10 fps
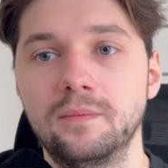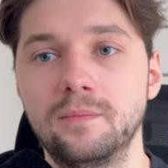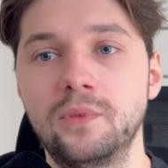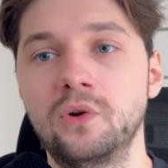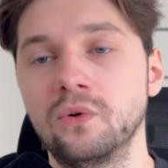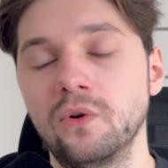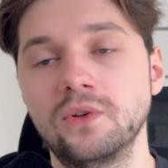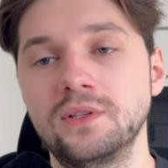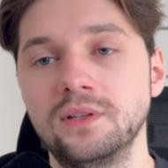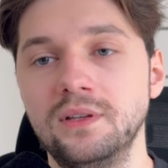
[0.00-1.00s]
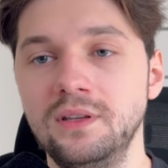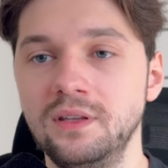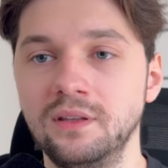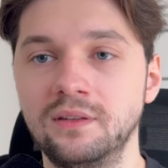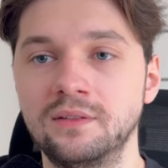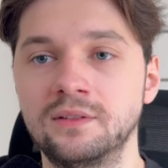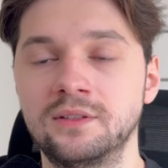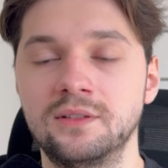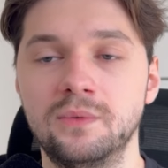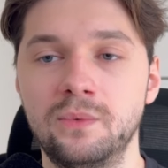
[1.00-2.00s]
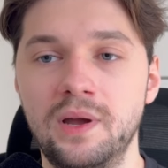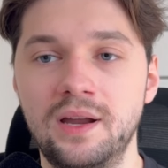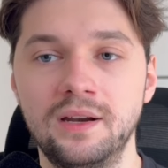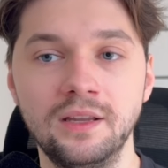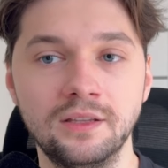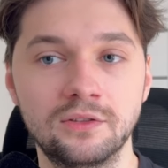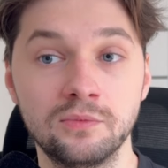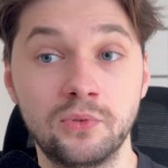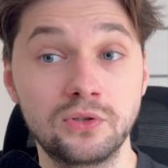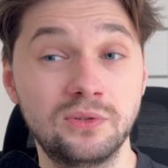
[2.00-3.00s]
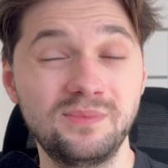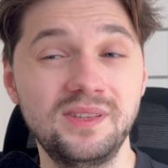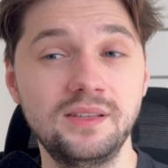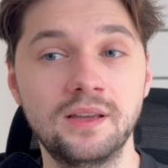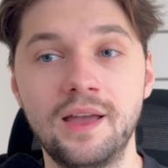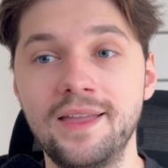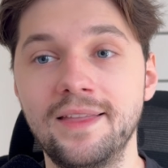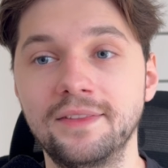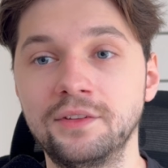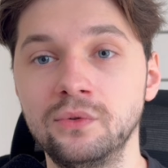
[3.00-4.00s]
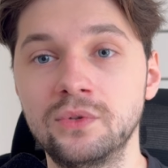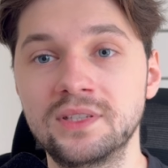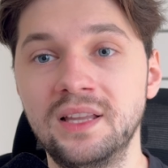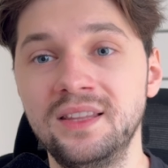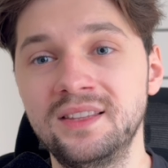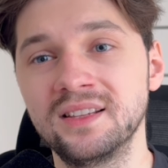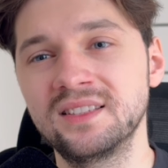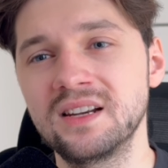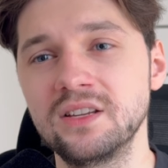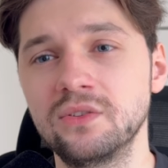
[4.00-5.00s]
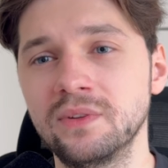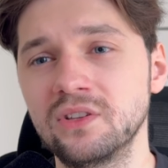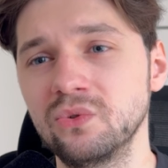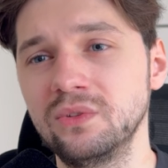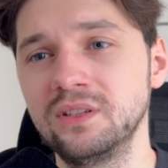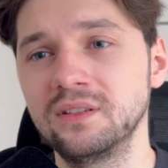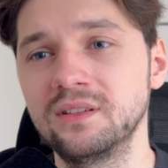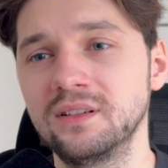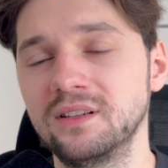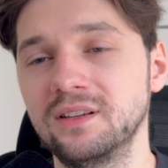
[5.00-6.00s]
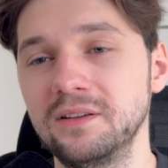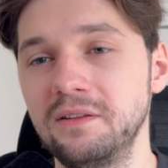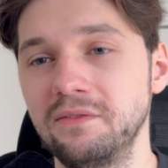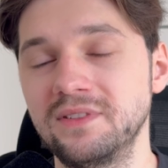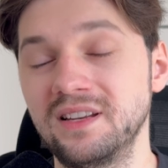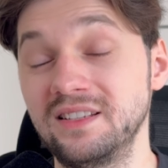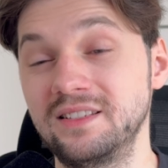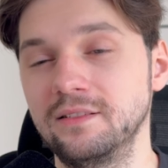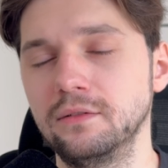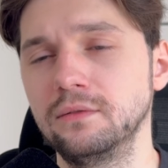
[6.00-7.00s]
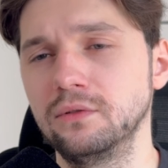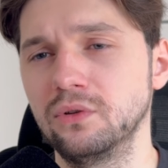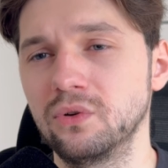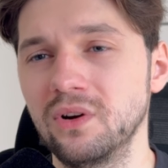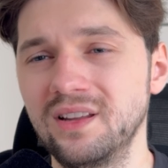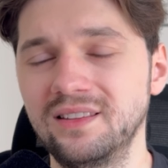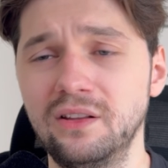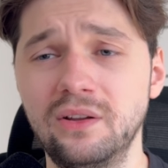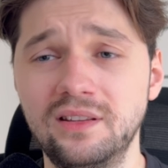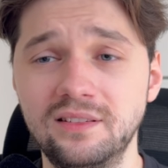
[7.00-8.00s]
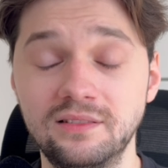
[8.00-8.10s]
because it's where it's supposed to be and looks a little strange when shooting if there is no rocket loaded.